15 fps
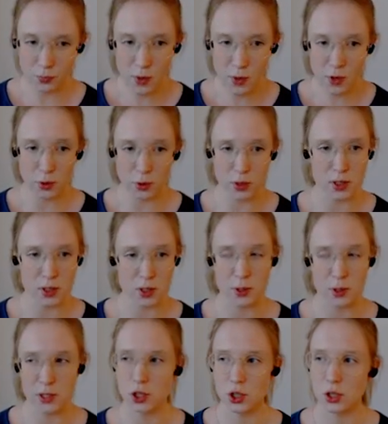for these
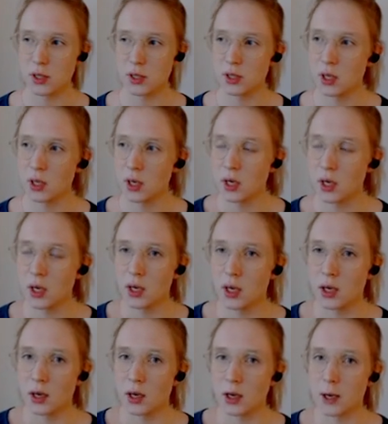questions.
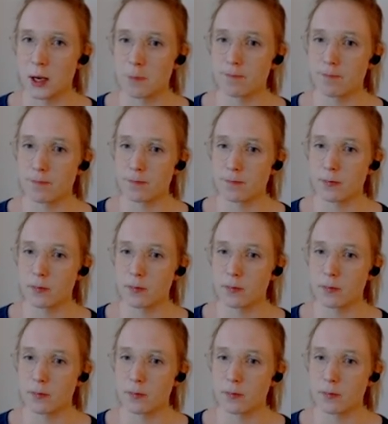Um,